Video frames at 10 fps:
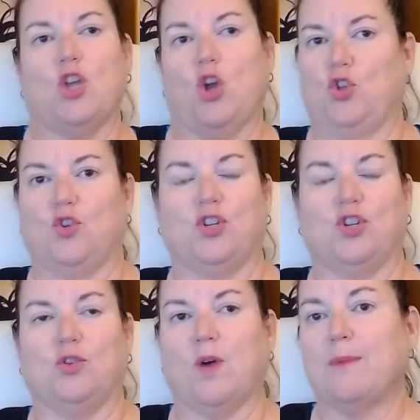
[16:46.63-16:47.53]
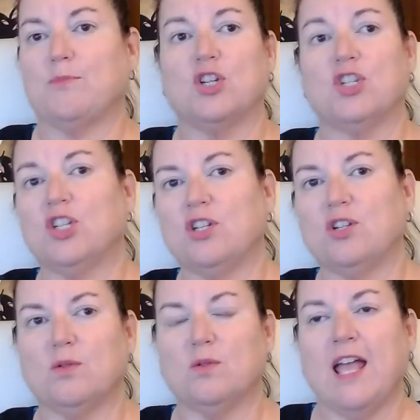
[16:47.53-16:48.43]
You could do option
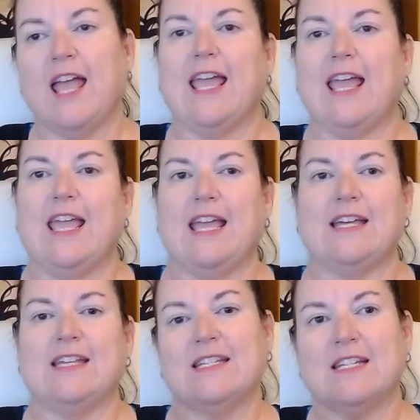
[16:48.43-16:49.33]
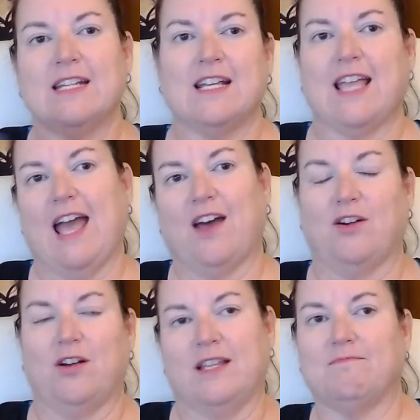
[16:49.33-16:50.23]
2 and add
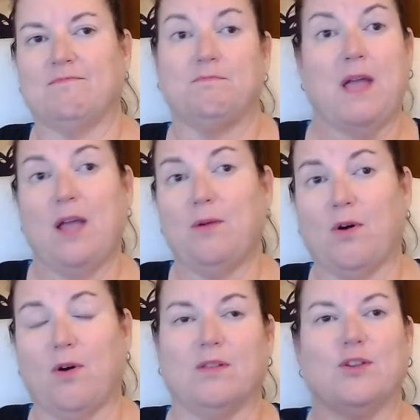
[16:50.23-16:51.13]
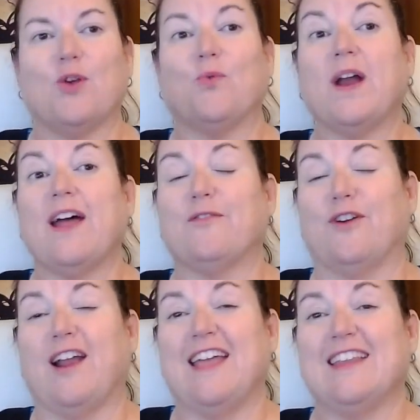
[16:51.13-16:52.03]
on payroll,
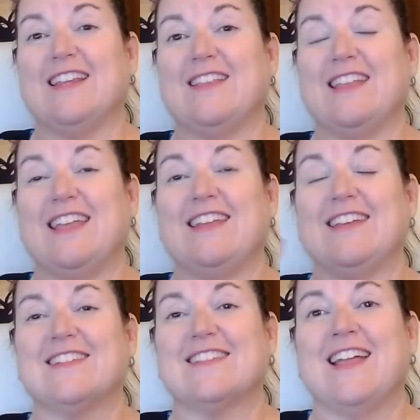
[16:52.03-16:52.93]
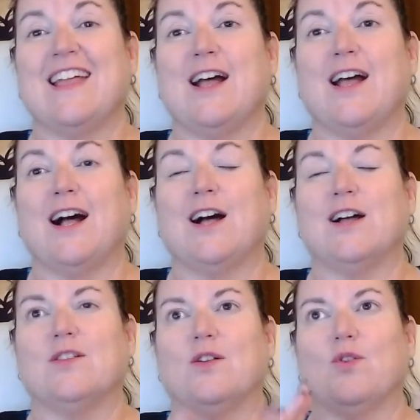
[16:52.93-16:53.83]
whatever. And it is
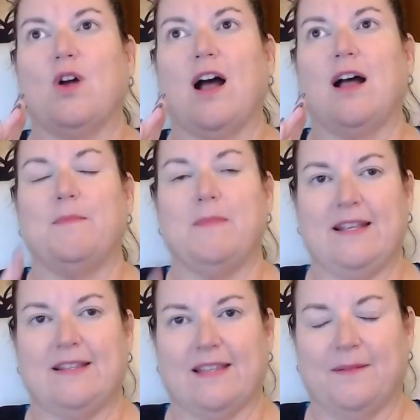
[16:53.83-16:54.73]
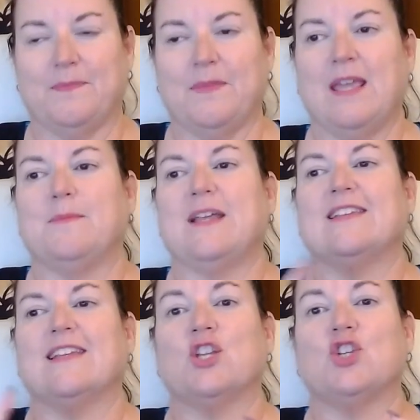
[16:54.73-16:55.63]
amazing because
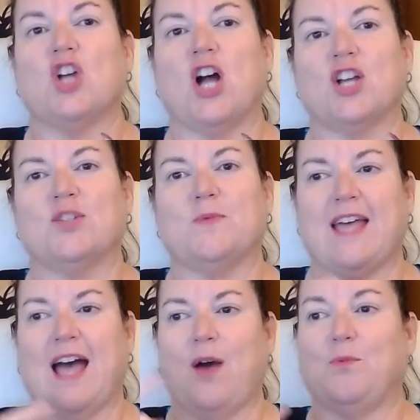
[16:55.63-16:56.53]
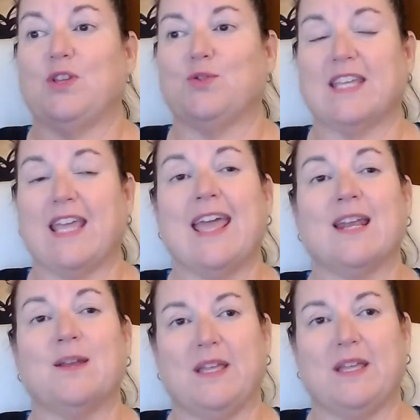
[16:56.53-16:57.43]
in conjunction with that, we used
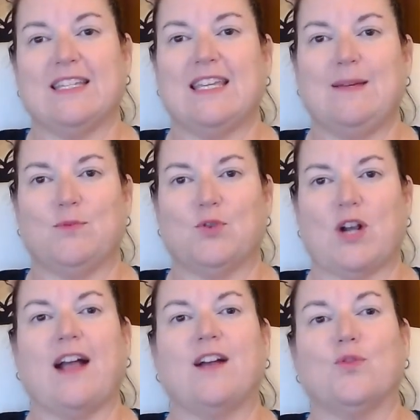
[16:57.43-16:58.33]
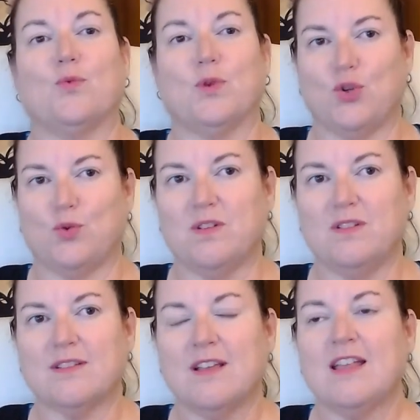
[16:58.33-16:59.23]
Canopy to keep track of the renewals.